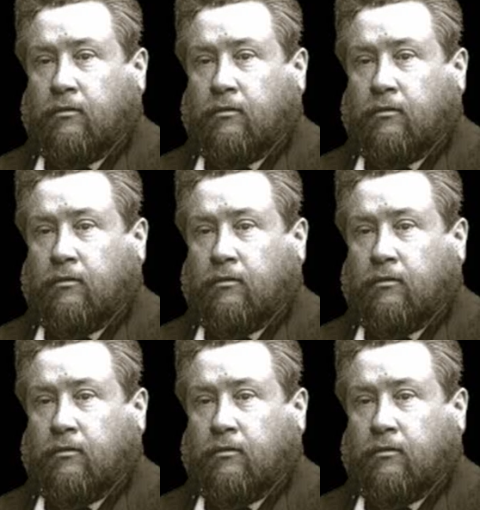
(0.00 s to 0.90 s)

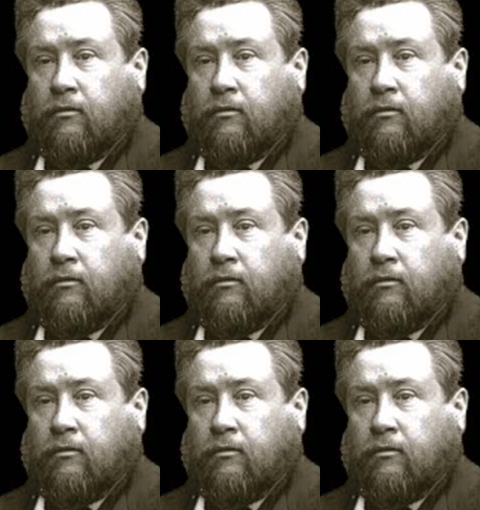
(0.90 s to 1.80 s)

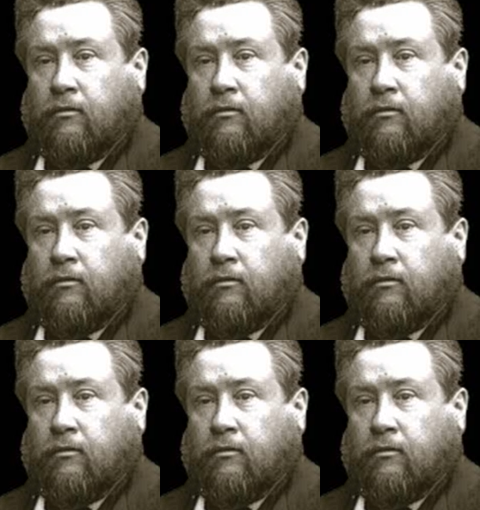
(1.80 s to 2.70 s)

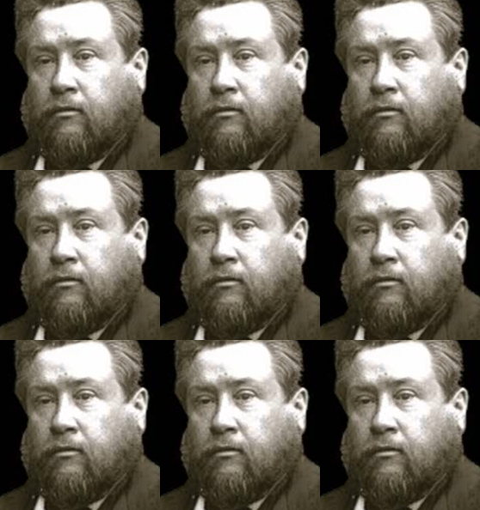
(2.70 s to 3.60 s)

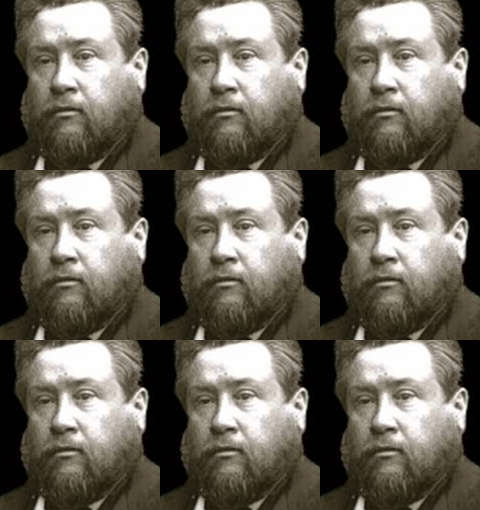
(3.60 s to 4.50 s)

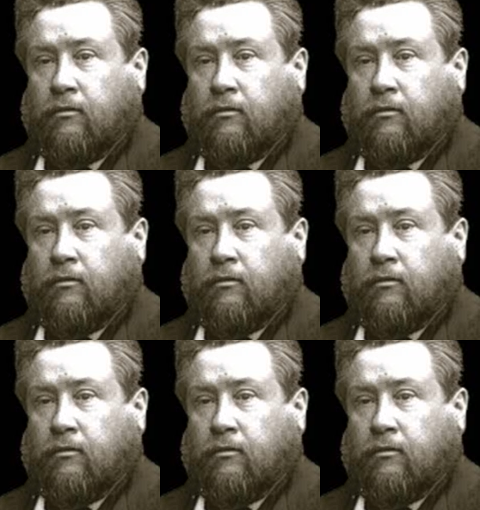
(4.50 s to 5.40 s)

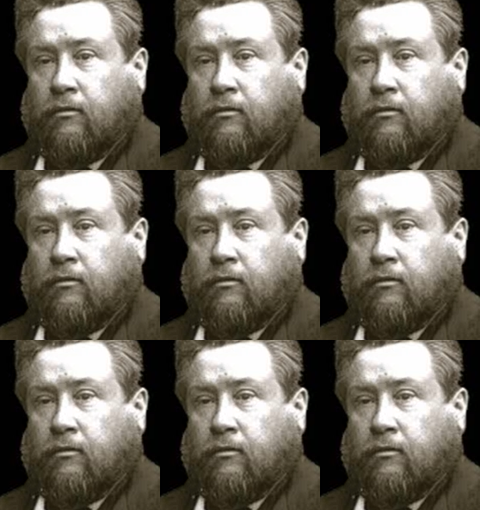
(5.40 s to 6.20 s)
This is a still picture; no speech is visible.